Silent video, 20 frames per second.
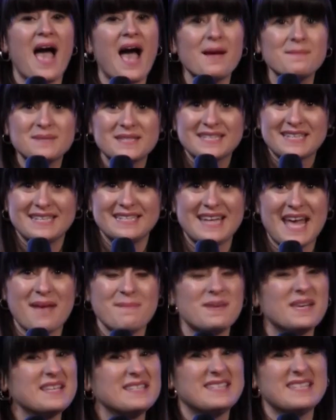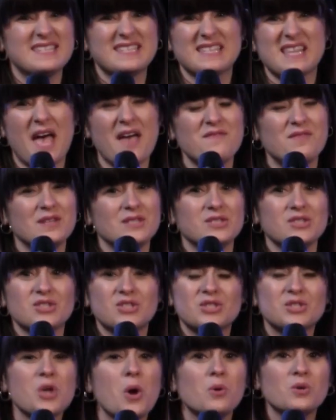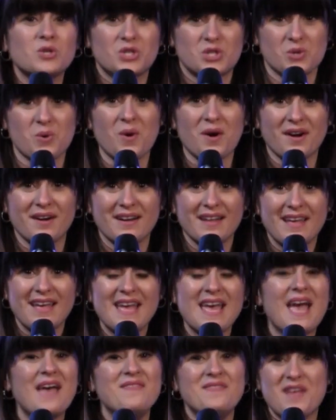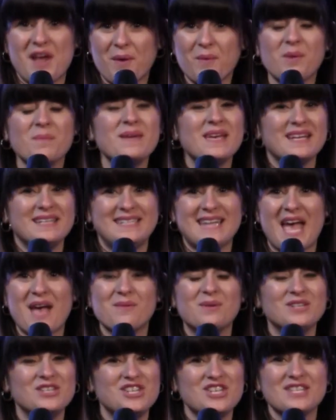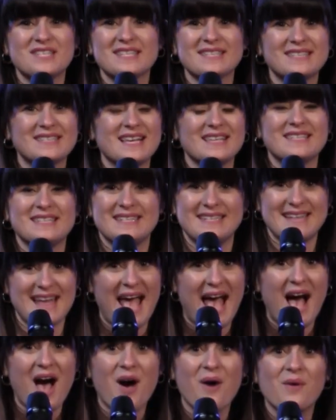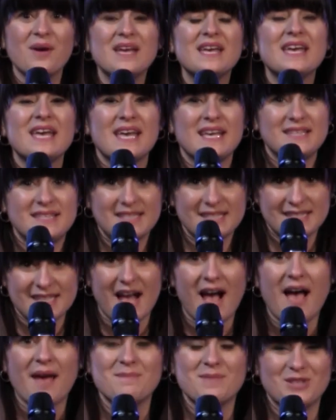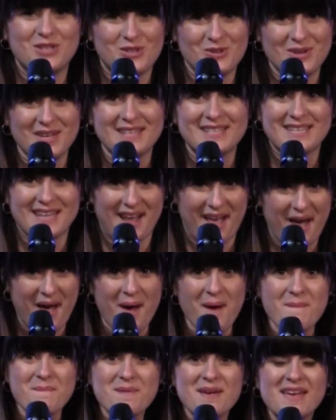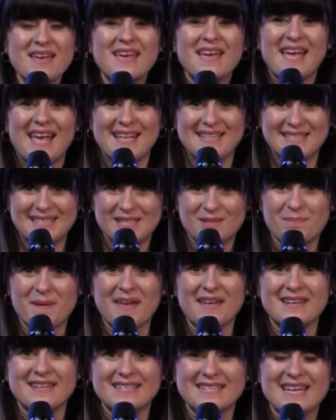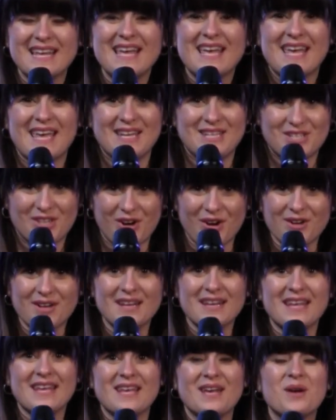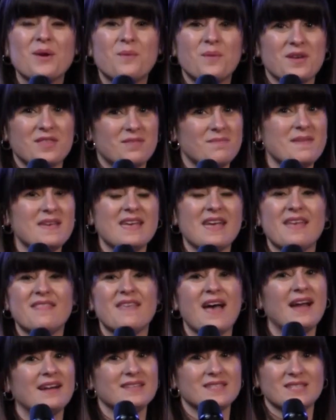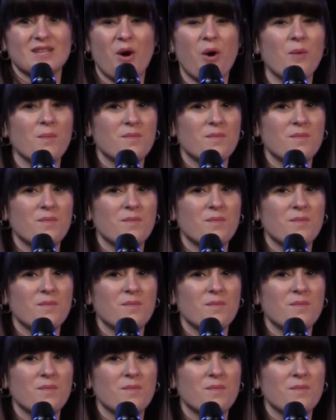perhaps today, because this life is so short. Right. And there will be a day when Jesus says, Now is the time that you get to come and spend eternity with me. And that